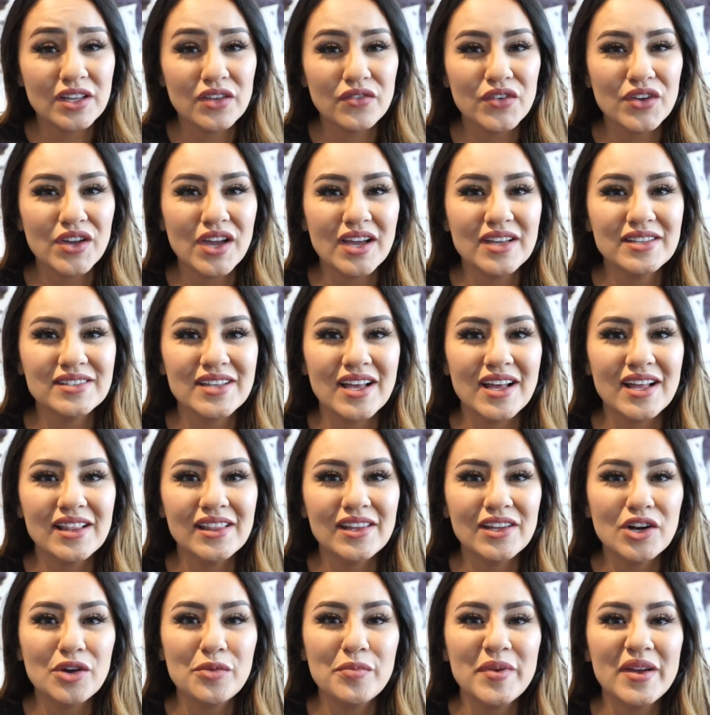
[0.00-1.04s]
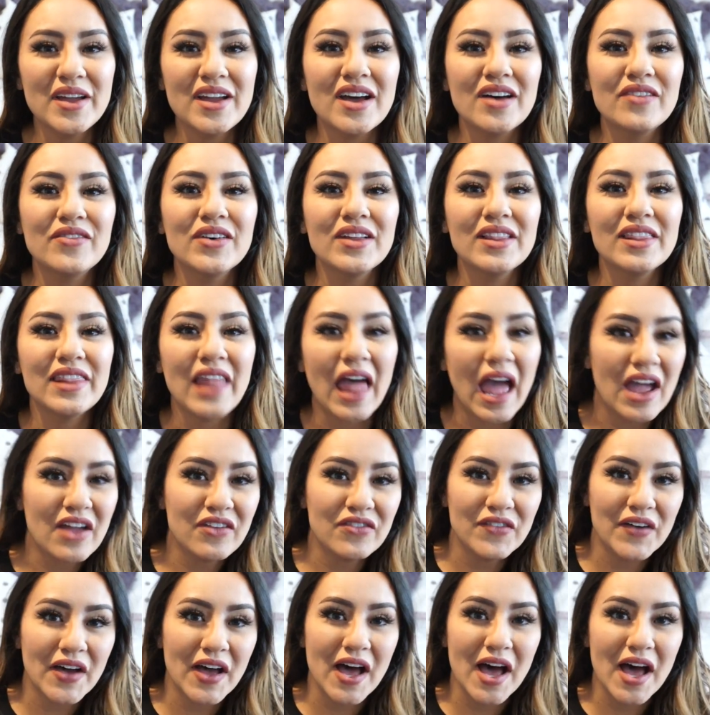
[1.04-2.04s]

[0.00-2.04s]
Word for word: give you guys a little bit of a life